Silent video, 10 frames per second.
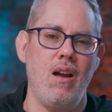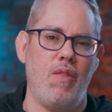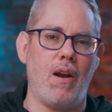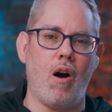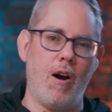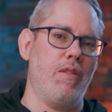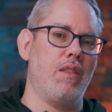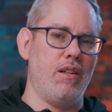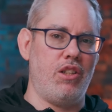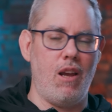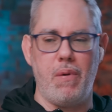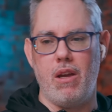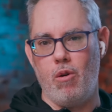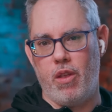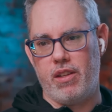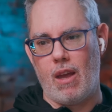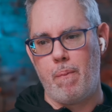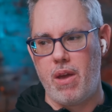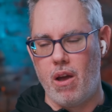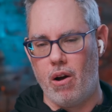that aren't the gpu the
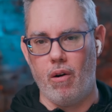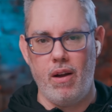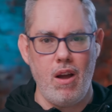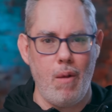cpu